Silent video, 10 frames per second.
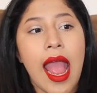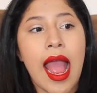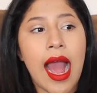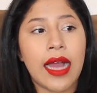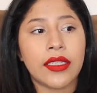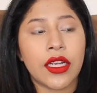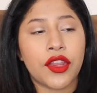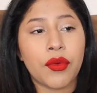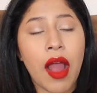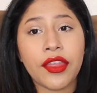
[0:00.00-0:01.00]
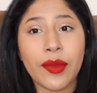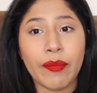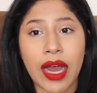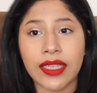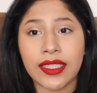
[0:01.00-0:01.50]
And throughout the
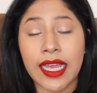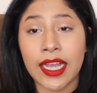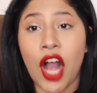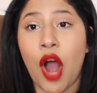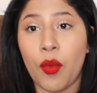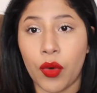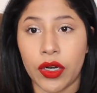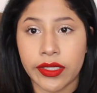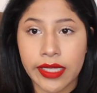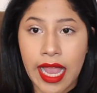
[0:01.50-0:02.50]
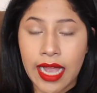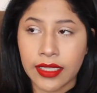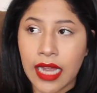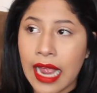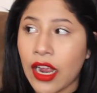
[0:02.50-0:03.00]
months, it got worse.
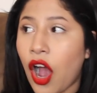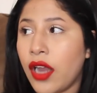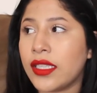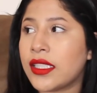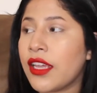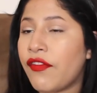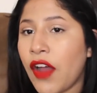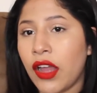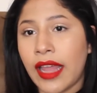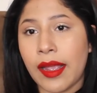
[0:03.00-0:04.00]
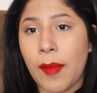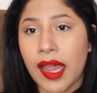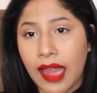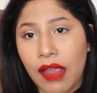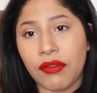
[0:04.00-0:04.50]
And I honestly felt like
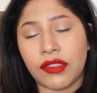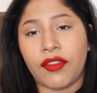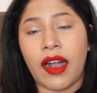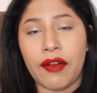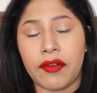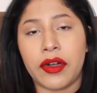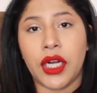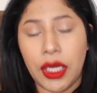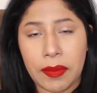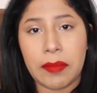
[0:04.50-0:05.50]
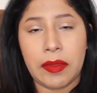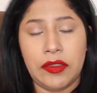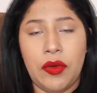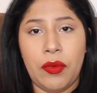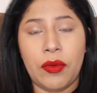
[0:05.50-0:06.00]
my life was forever gonna be
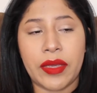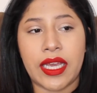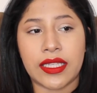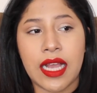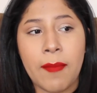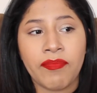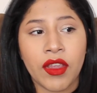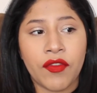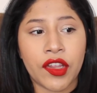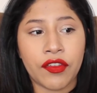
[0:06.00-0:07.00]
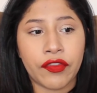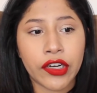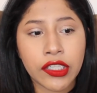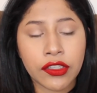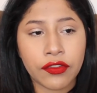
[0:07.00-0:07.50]
miserable because for the
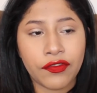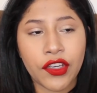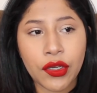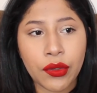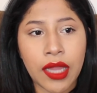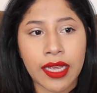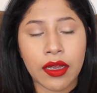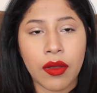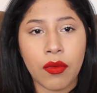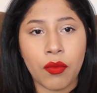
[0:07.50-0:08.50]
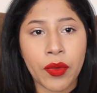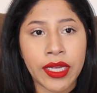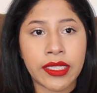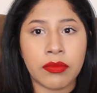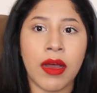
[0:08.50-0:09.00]
first few like
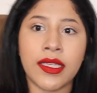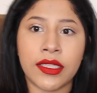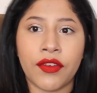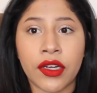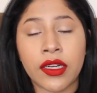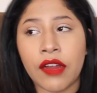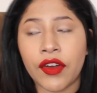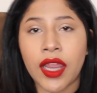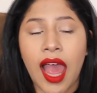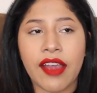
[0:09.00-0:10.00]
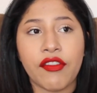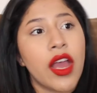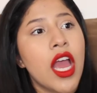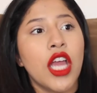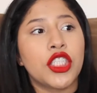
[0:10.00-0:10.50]
weeks, months of her, of her life,
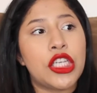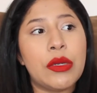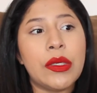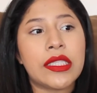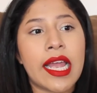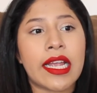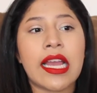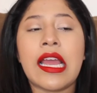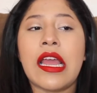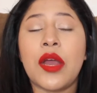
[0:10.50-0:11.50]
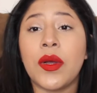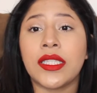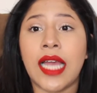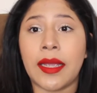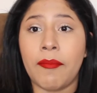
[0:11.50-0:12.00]
she was like it
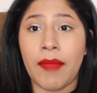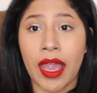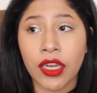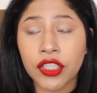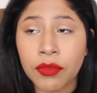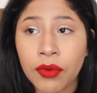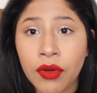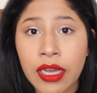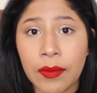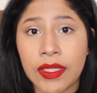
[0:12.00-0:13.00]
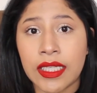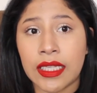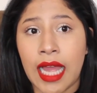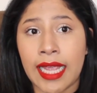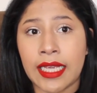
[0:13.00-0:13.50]
was like manageable. It
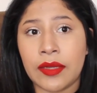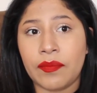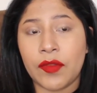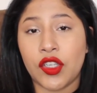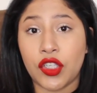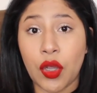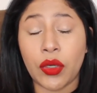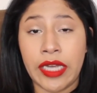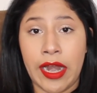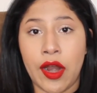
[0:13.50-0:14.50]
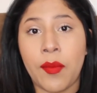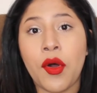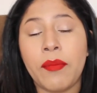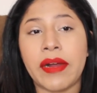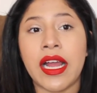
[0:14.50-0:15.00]
wasn't like so
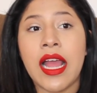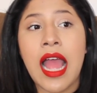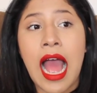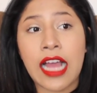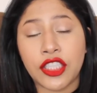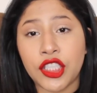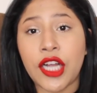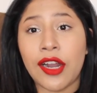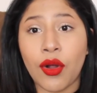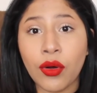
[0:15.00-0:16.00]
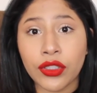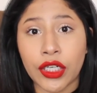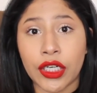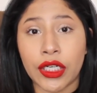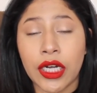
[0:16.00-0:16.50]
terrible. But as she got
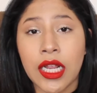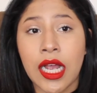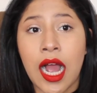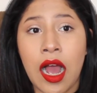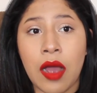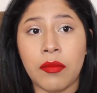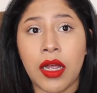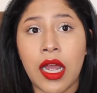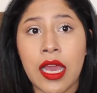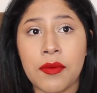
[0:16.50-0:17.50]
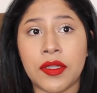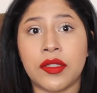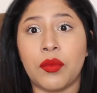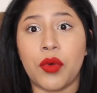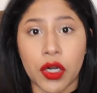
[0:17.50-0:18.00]
older, um, it
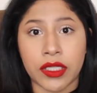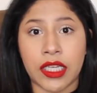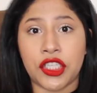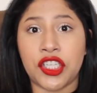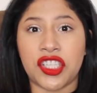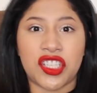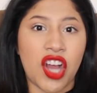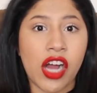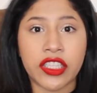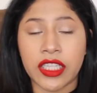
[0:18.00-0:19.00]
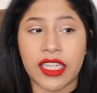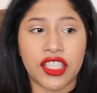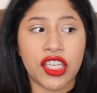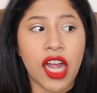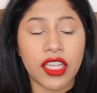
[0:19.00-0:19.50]
was worse. Like she just constantly, like
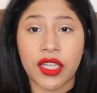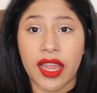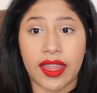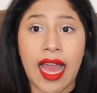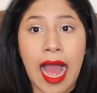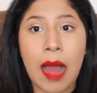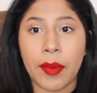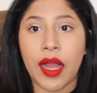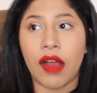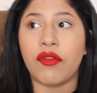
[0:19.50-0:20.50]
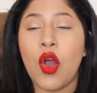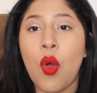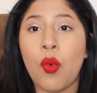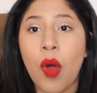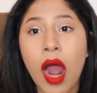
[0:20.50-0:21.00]
she got into like the habit of
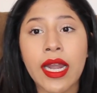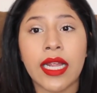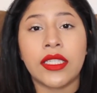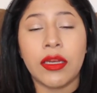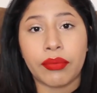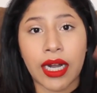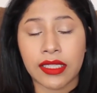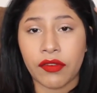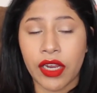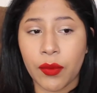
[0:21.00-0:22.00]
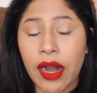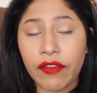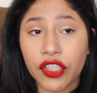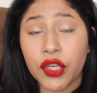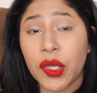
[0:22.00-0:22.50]
wanting to breastfeed.
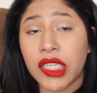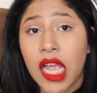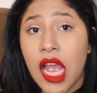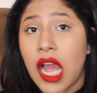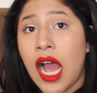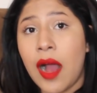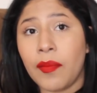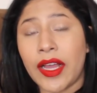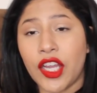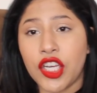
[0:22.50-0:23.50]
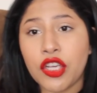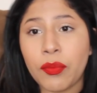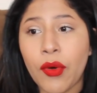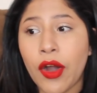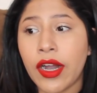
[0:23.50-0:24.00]
Whenever she was um, like a
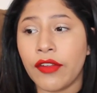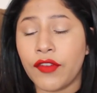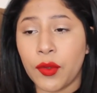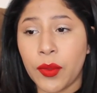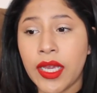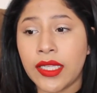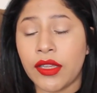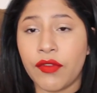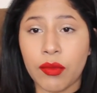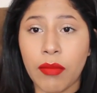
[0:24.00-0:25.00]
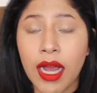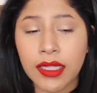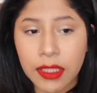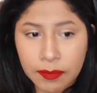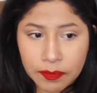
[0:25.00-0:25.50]
newborn, a few weeks, a few
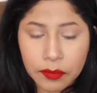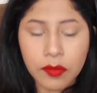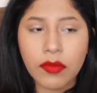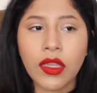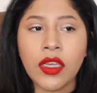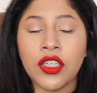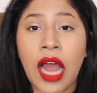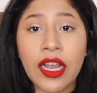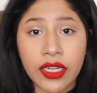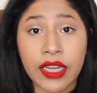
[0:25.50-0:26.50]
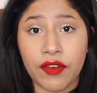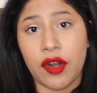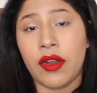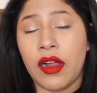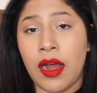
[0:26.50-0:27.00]
months, I could give her